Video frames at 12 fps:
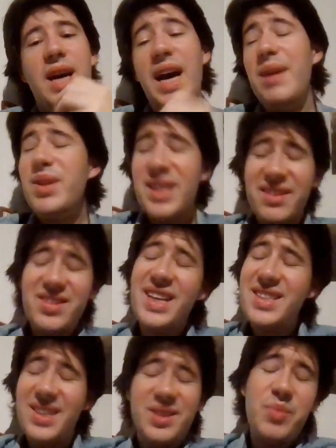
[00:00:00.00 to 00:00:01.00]
I believe
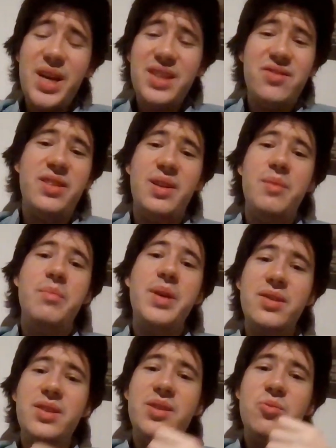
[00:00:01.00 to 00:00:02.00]
that's his best film
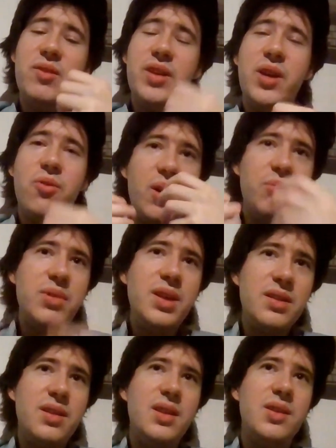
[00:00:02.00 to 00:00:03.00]
because it's very
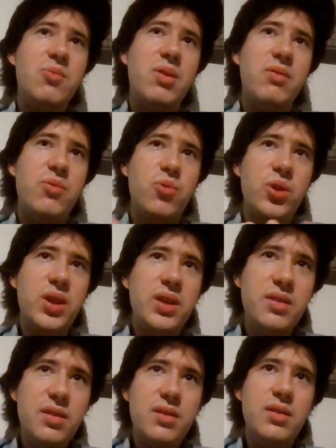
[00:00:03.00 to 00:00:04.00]
grounded, it's very
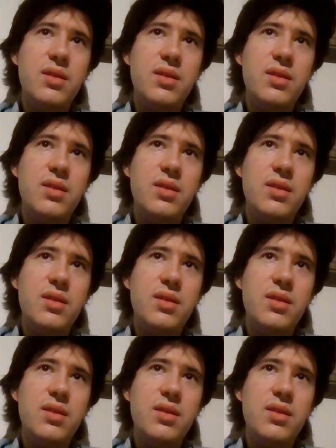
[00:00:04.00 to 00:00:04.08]
real,